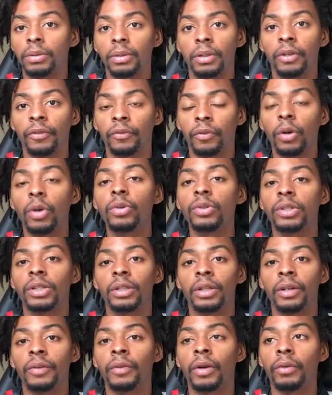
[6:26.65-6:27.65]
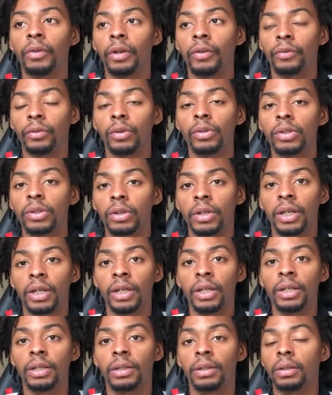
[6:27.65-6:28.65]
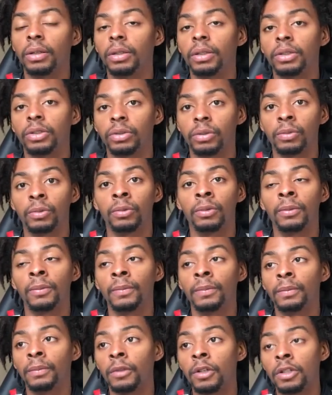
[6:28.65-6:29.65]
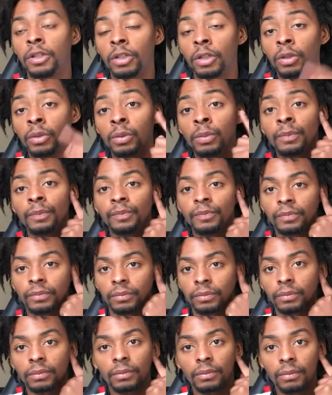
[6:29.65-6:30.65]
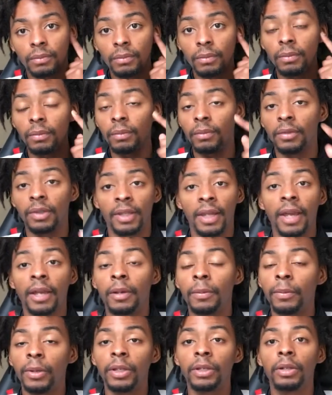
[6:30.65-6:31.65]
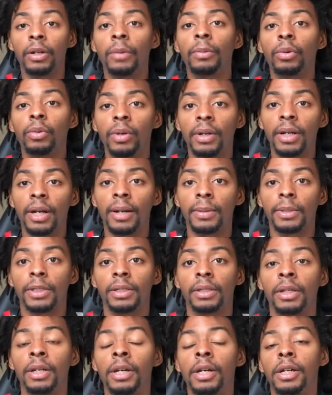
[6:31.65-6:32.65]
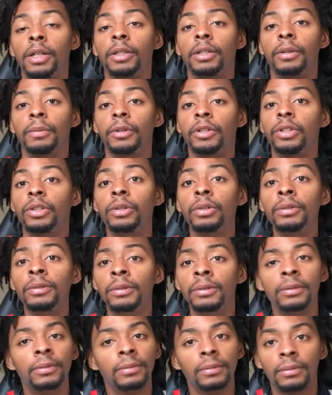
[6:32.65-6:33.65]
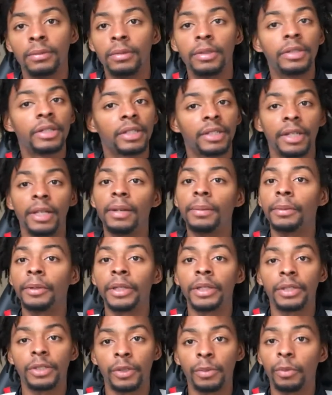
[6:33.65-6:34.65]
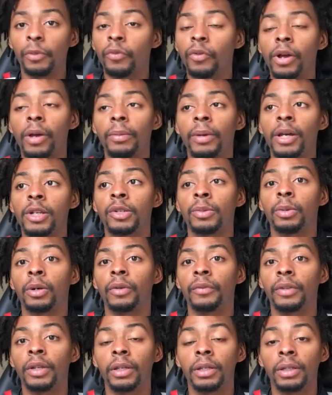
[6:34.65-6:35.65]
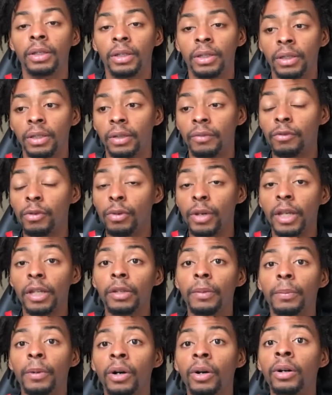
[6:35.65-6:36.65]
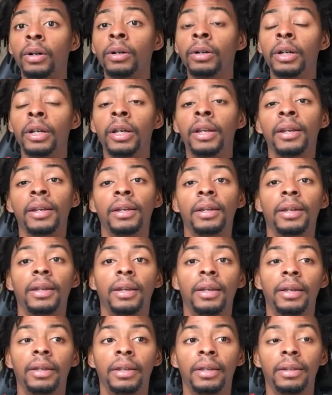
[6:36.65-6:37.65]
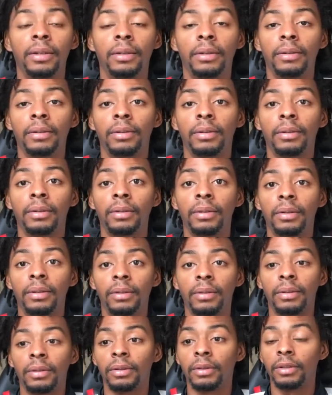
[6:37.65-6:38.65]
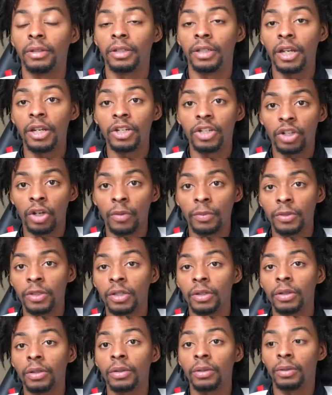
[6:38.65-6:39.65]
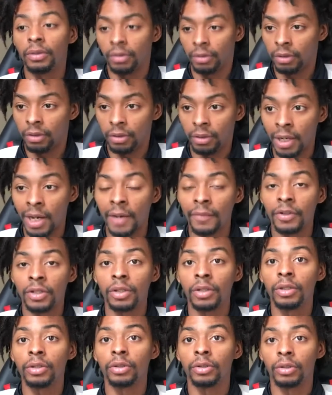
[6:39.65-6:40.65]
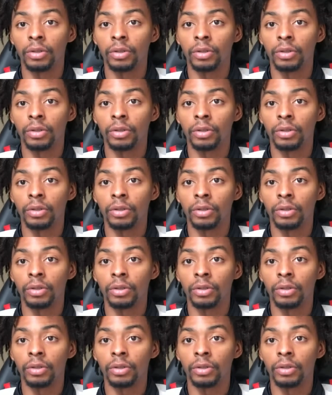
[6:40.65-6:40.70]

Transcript: they're frozen. They've already frozen on a hang dribble. So that can be your number 1 option. Number 2, same thing, simplified basketball. If you hang the ball and they jump to obviously